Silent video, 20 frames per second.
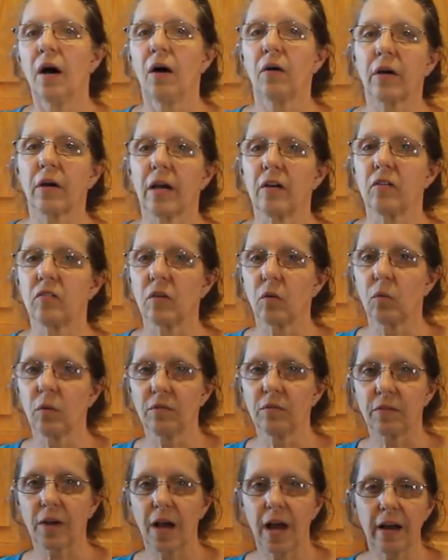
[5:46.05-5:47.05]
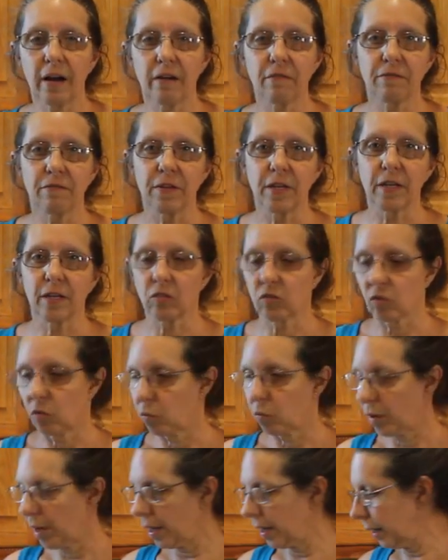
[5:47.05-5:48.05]
Okay, so we've got our figs are
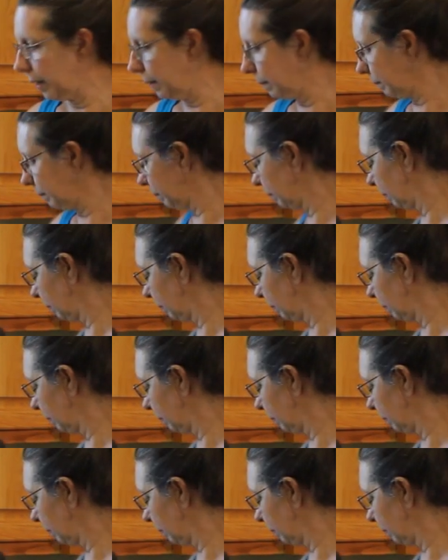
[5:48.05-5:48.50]
ready.